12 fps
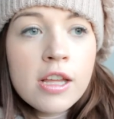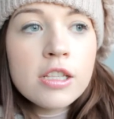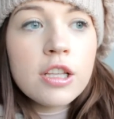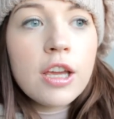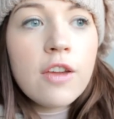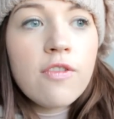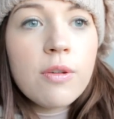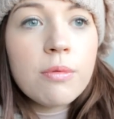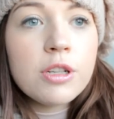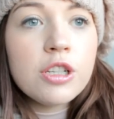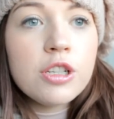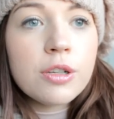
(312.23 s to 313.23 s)
So if you
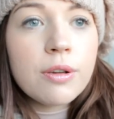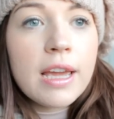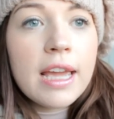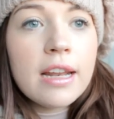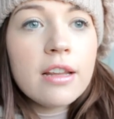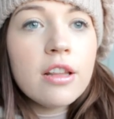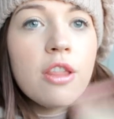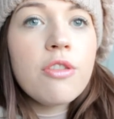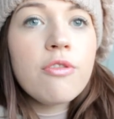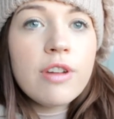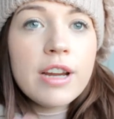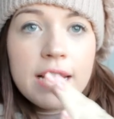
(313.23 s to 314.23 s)
were to do it in
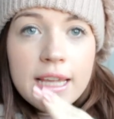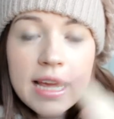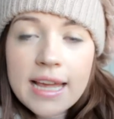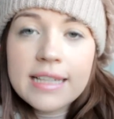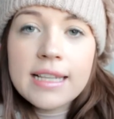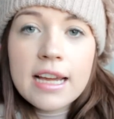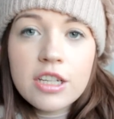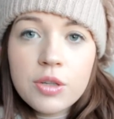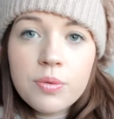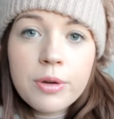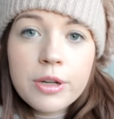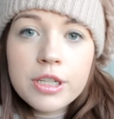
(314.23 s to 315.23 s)
3 years as
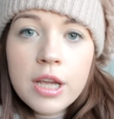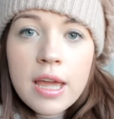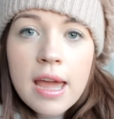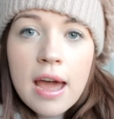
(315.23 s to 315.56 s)
you would